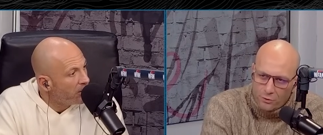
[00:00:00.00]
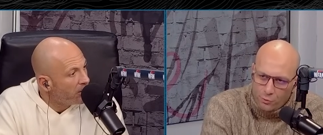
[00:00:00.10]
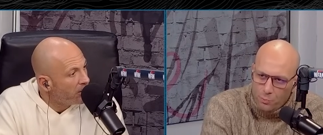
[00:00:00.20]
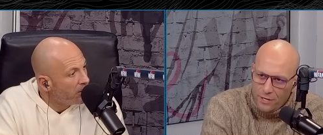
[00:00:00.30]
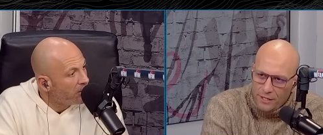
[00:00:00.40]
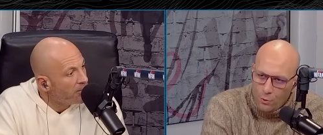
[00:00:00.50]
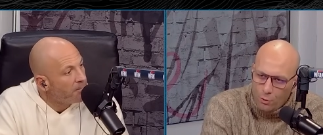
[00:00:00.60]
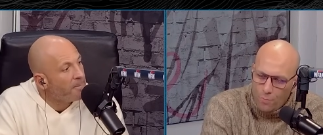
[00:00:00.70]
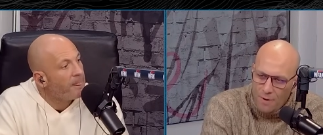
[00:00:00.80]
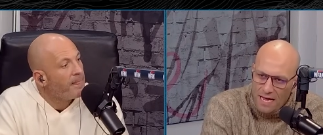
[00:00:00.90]
Speaker 1: were playing
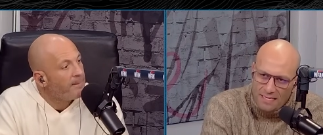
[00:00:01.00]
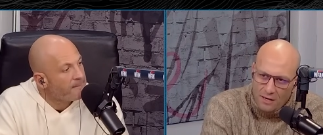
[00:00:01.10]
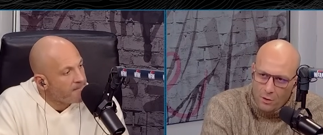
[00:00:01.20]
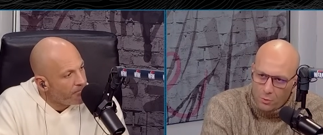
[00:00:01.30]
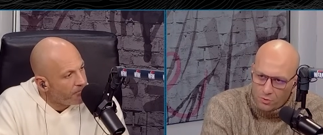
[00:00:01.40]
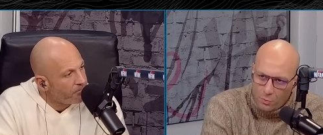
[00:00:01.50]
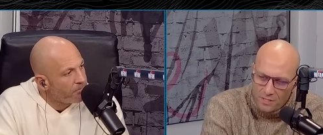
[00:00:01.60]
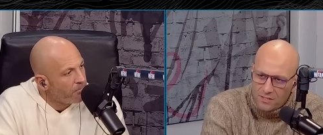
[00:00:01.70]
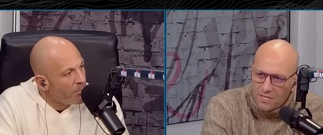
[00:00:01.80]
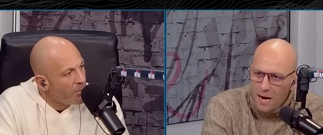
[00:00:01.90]
quarterback, Garrett Wilson would
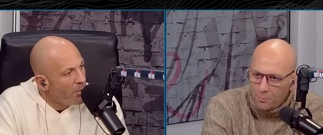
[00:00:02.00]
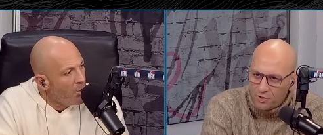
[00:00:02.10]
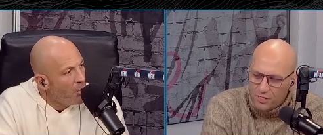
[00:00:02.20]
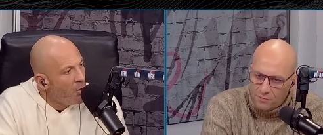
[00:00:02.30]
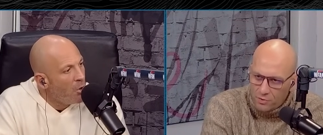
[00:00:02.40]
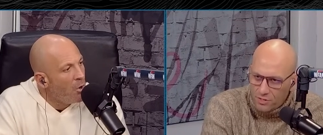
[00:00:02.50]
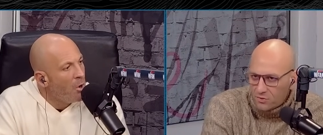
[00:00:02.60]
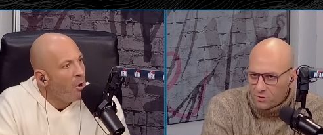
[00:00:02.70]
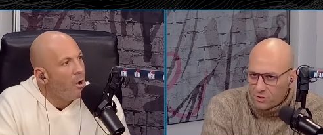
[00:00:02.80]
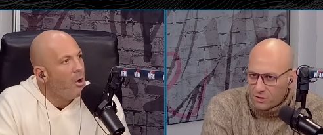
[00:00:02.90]
be a top receiver in
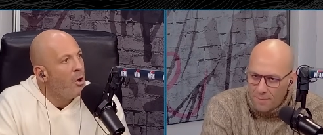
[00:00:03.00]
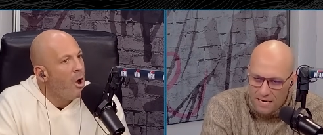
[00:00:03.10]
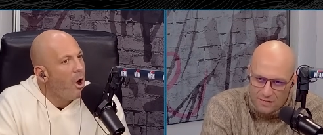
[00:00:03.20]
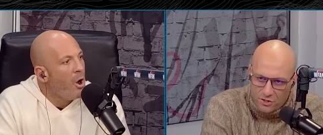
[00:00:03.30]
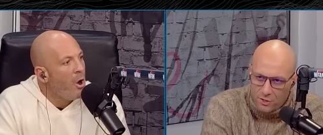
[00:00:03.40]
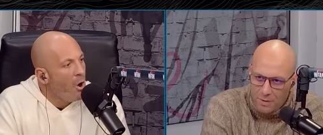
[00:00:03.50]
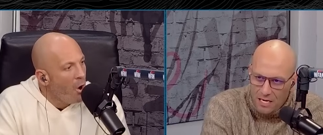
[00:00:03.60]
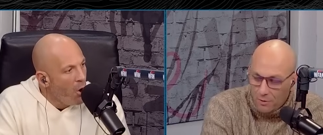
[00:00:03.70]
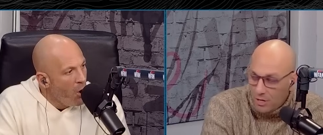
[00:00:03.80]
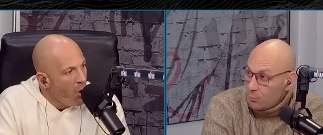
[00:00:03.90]
this league. I mean, that's just the
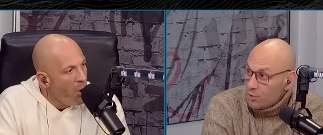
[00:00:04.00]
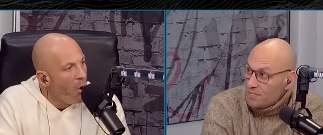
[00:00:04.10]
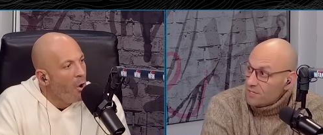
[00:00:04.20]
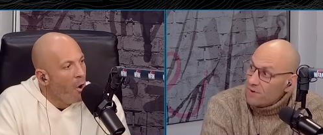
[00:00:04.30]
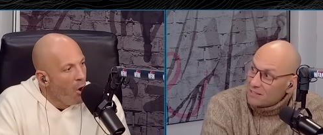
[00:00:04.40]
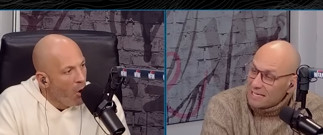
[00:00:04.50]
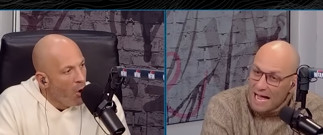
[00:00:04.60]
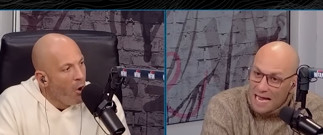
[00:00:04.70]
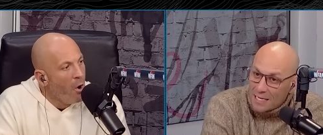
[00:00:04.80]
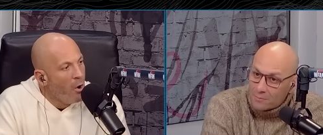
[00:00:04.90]
bottom line. Would he be Davante
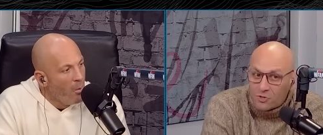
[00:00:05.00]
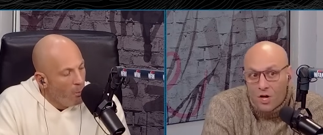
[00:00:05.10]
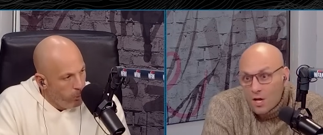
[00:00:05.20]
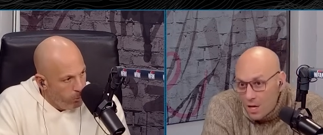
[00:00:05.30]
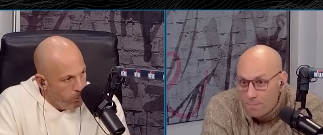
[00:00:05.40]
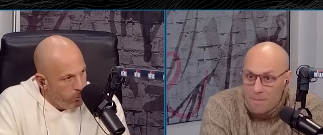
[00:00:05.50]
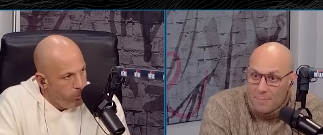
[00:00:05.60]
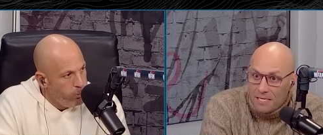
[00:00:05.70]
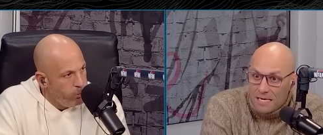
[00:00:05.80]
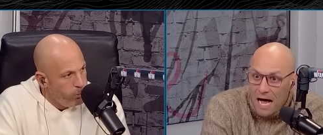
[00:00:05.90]
Adams?
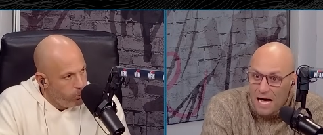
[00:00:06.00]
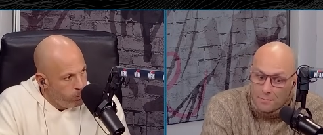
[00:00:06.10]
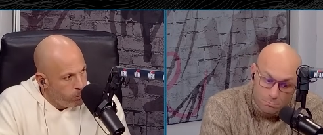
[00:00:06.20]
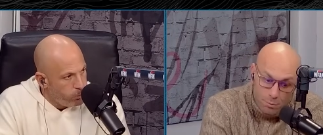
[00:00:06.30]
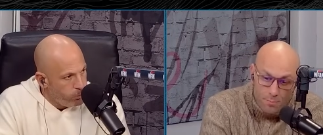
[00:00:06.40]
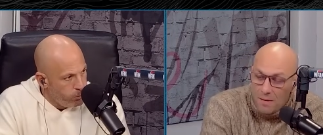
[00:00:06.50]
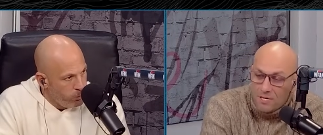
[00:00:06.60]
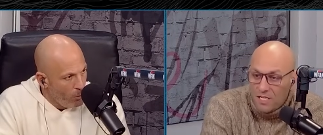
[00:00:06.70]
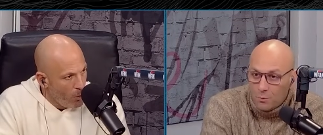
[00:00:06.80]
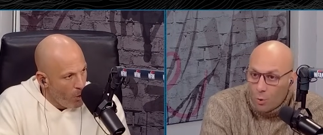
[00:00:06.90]
Maybe not, but maybe
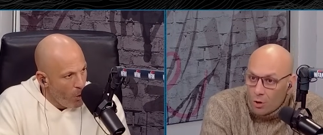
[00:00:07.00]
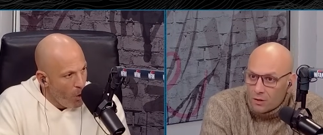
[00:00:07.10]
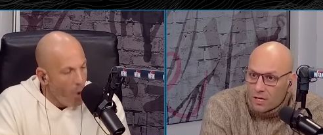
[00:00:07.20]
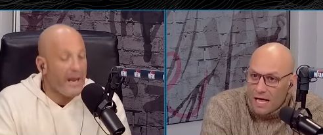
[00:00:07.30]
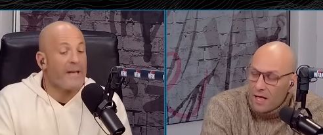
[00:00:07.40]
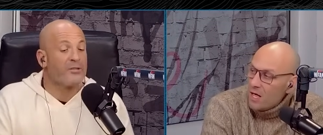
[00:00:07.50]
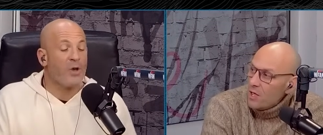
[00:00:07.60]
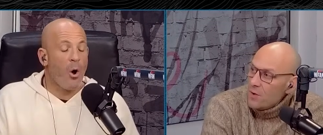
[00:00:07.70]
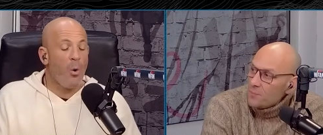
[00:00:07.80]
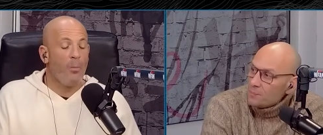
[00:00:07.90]
he would. Okay,
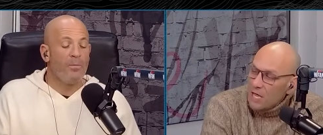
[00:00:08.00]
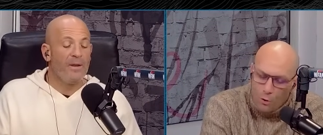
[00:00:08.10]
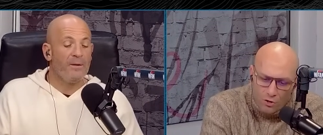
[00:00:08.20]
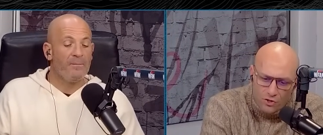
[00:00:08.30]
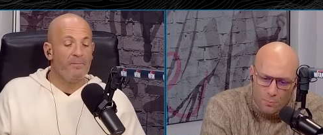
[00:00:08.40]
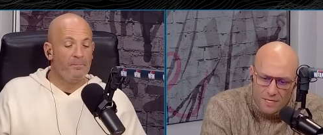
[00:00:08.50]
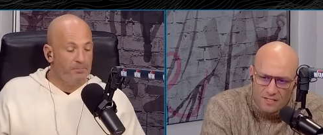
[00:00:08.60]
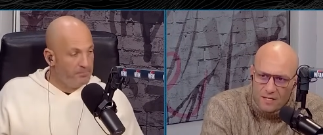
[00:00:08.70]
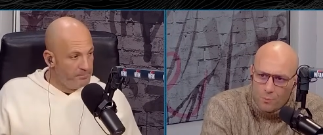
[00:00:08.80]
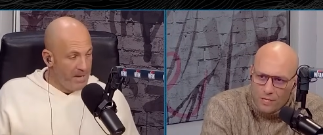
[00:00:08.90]
so and also
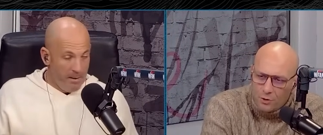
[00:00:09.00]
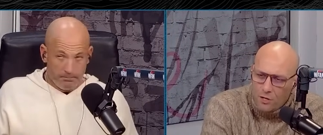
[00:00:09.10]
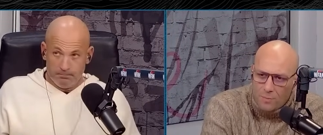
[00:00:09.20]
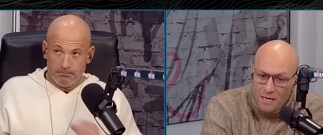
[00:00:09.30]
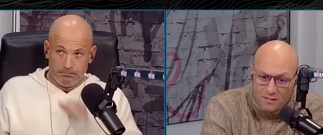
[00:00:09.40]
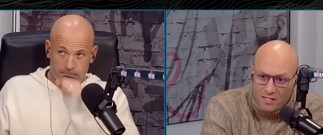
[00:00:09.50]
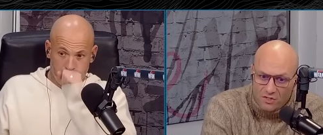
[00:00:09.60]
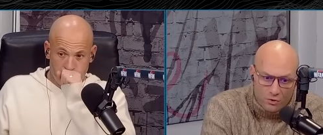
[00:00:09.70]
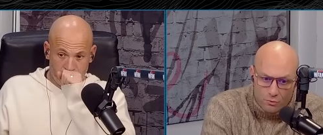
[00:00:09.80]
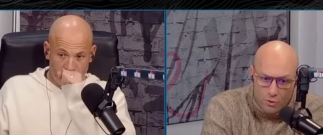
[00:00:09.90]
BT, we yep. talked about
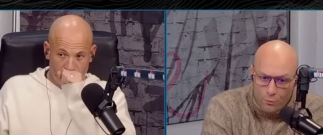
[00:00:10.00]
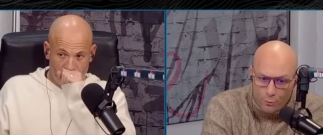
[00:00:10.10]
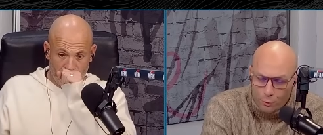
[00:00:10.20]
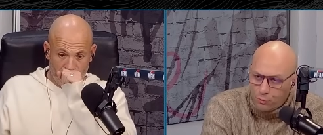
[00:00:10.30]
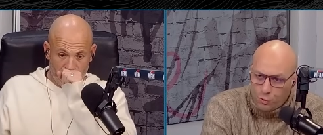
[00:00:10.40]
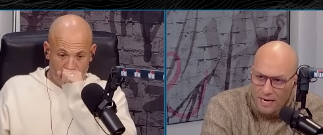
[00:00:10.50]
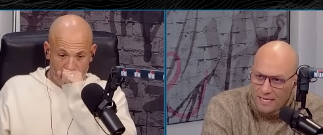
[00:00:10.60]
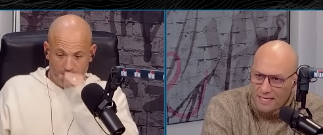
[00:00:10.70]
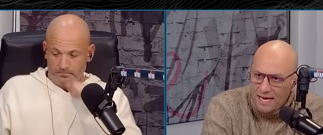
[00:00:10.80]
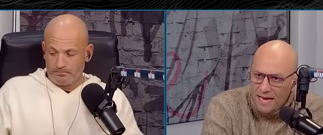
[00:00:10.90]
this, you know, through
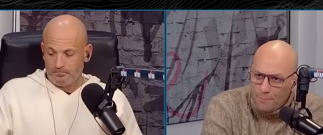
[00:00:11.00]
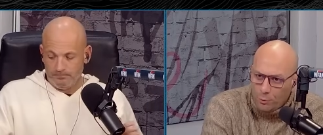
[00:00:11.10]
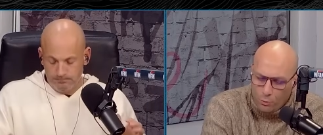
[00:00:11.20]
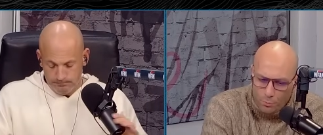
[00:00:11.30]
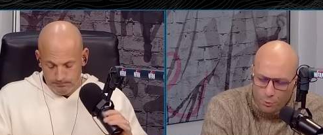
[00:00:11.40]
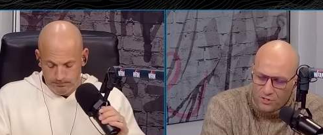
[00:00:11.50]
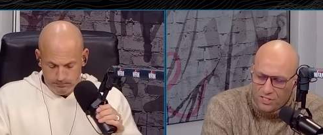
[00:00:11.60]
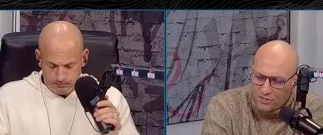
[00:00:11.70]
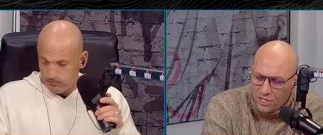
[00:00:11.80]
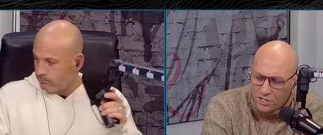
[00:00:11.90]
training camp or, or
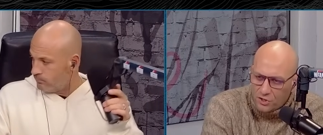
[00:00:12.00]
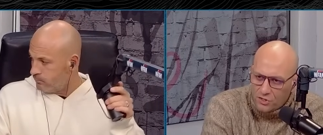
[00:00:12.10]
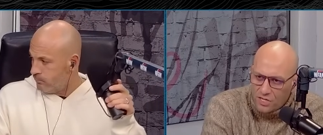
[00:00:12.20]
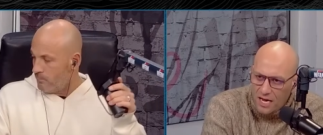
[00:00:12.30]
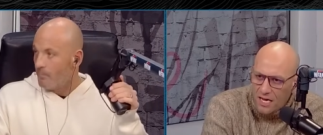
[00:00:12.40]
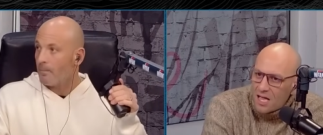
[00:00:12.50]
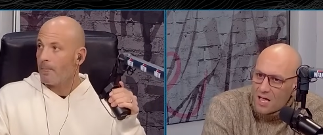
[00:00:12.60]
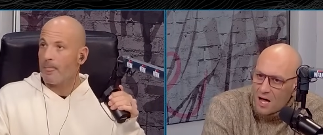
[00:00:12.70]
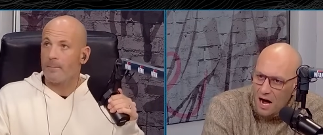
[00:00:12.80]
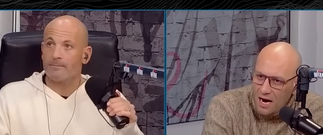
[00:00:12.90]
preseason, I should say,
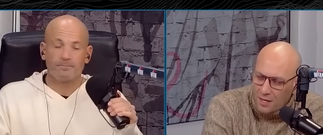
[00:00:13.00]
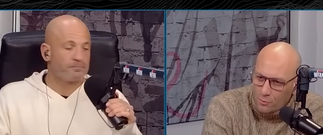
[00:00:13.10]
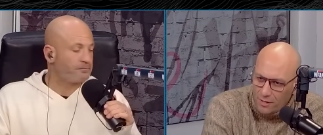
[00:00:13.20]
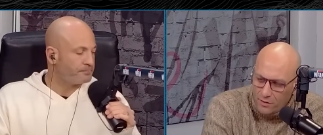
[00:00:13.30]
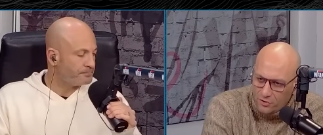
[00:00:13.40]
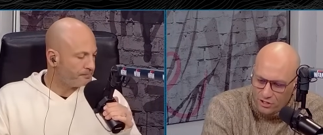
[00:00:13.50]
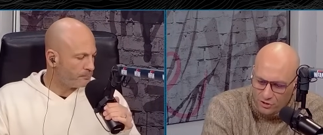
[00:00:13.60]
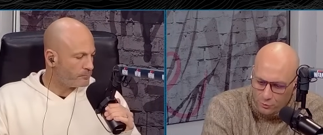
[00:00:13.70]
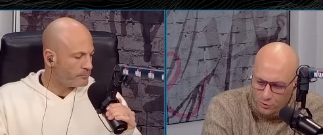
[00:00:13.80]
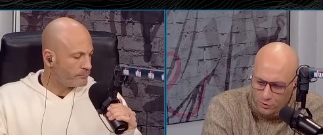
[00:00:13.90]
on in the regular season
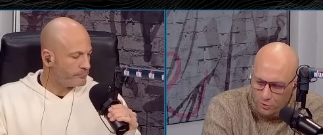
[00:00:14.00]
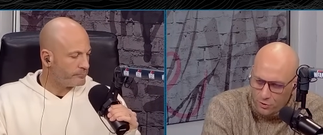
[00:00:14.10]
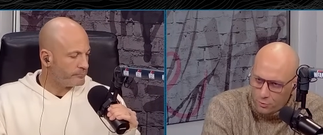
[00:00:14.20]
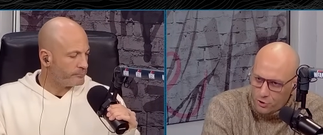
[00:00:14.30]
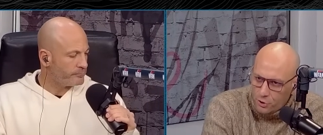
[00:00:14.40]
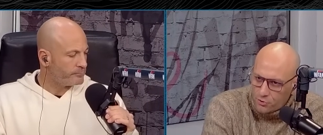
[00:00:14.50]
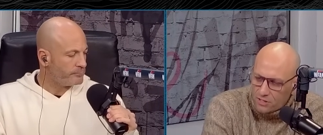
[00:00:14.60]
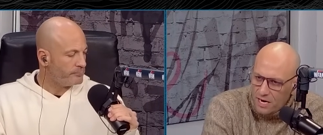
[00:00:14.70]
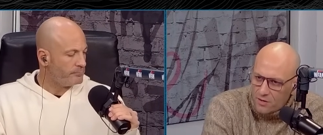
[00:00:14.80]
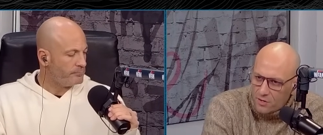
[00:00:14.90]
as we started doing shows
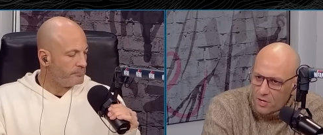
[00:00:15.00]
together.